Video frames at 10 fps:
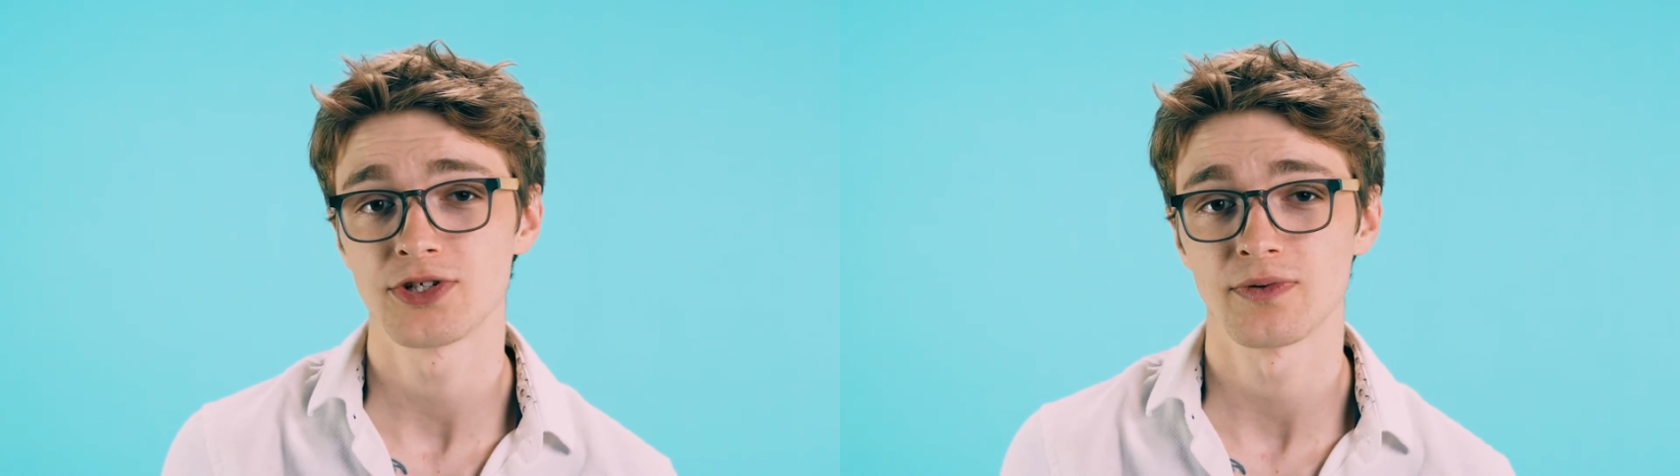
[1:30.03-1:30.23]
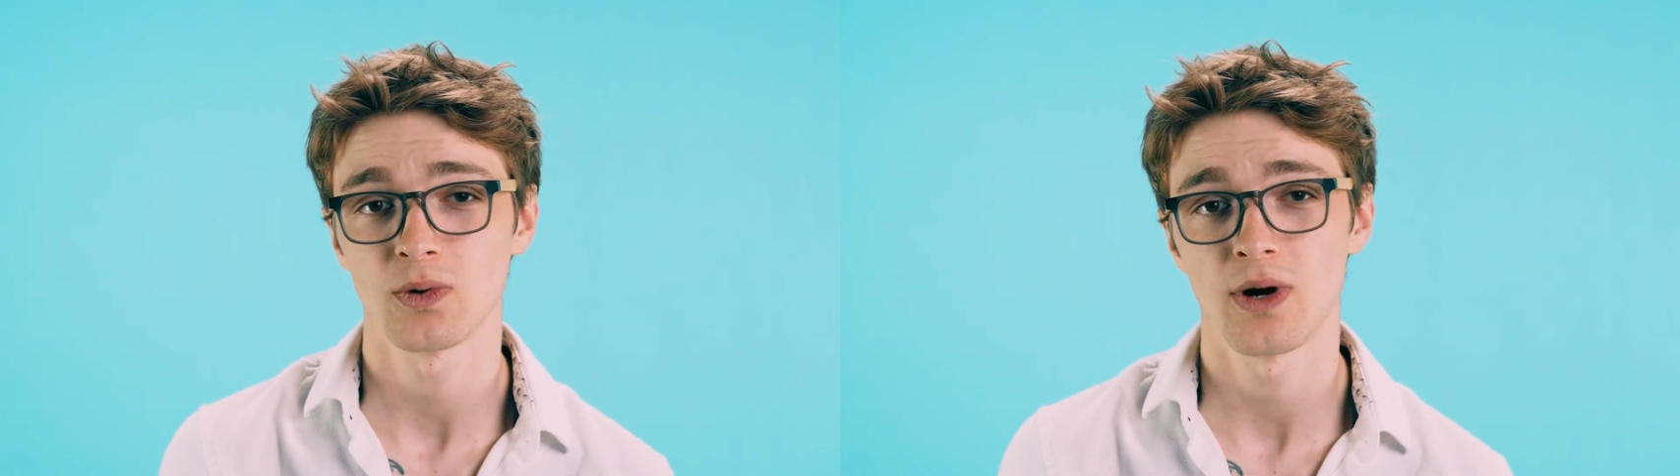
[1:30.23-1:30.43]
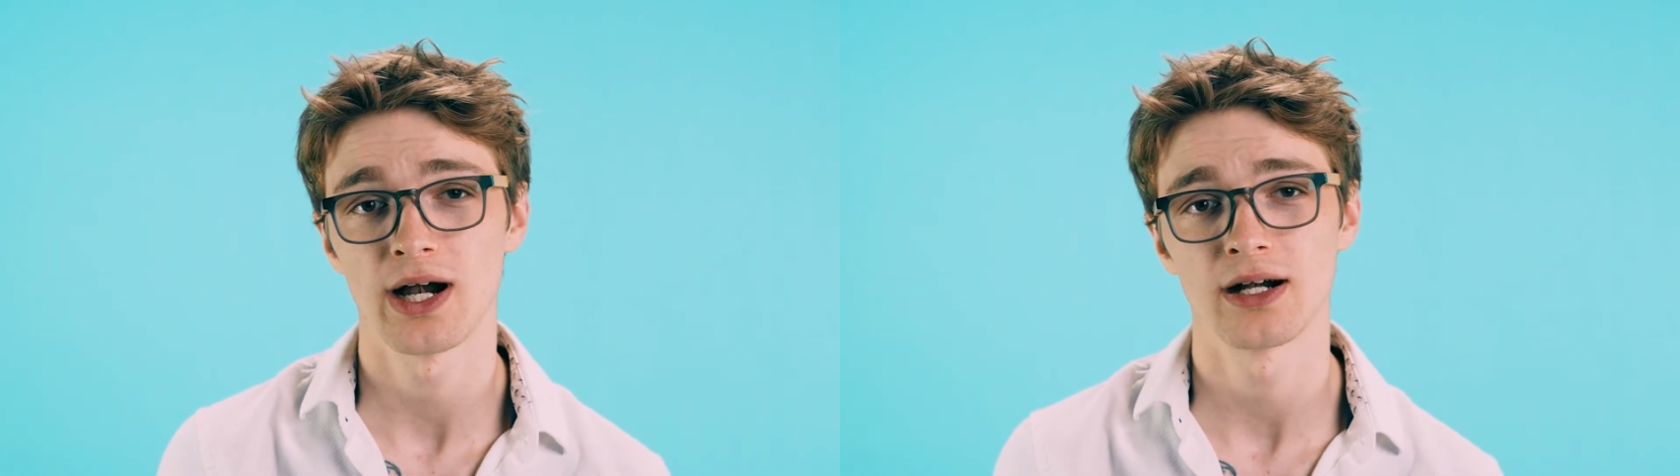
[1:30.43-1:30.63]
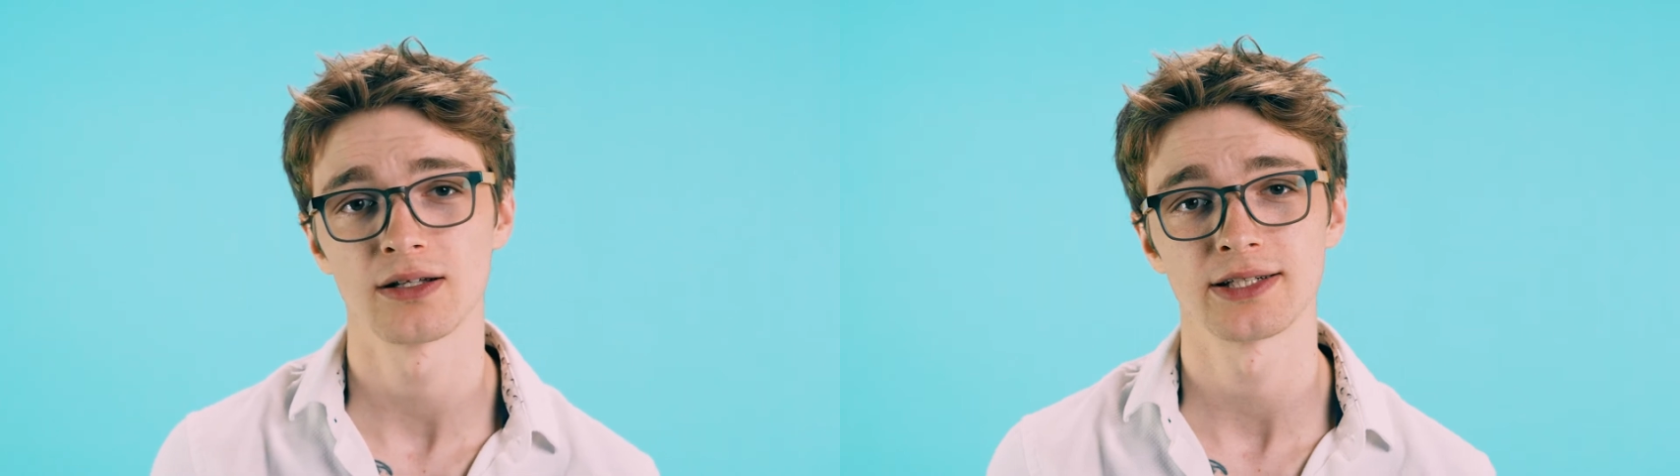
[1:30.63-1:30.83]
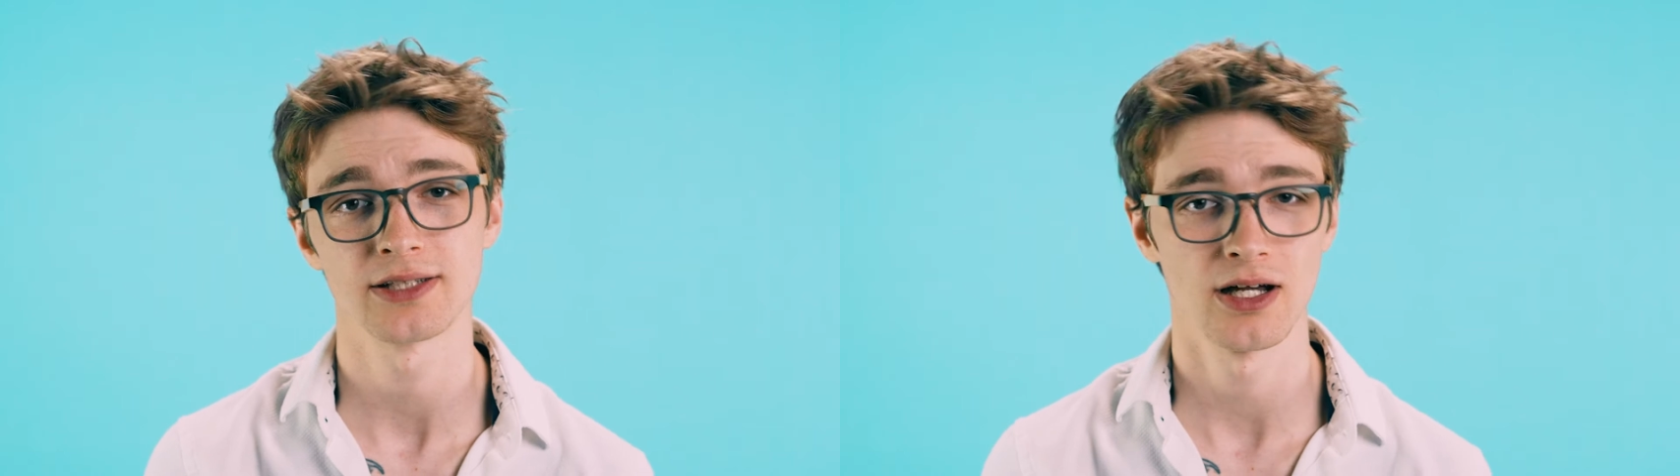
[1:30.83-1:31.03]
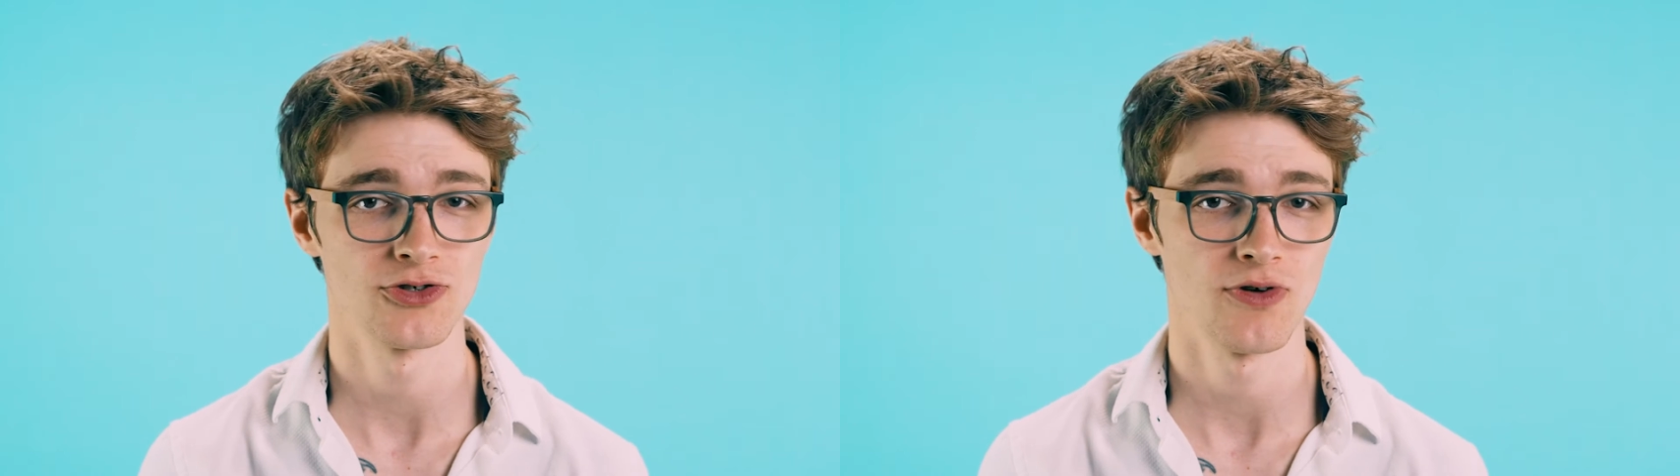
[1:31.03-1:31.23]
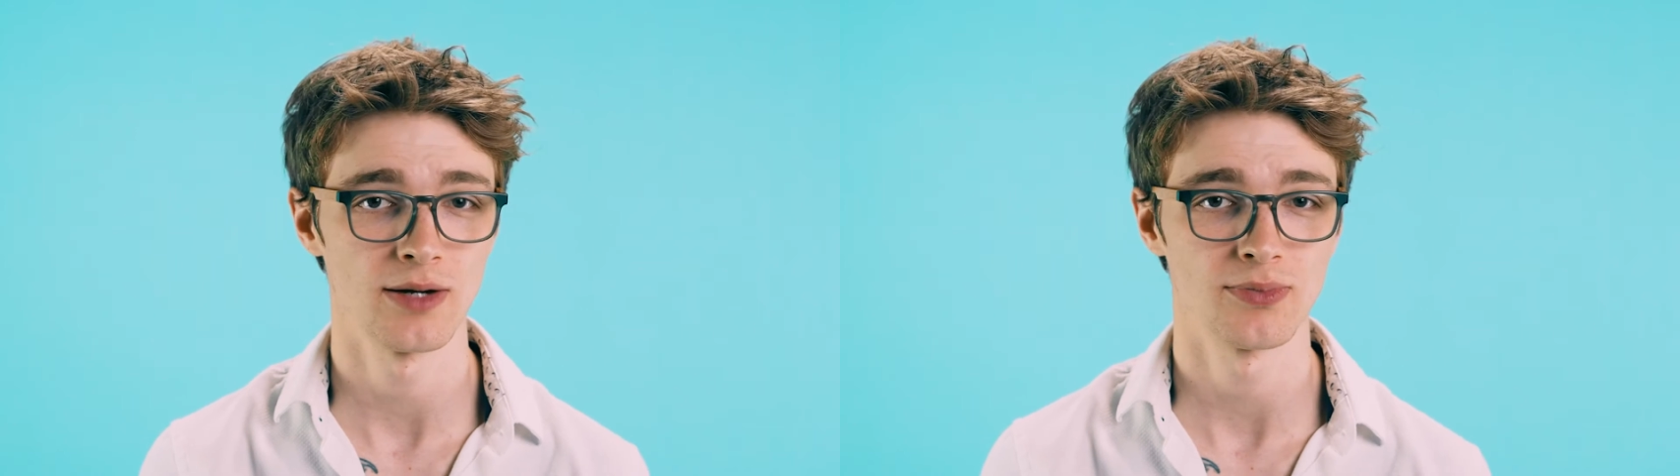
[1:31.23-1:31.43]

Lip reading: and require a less cut and dry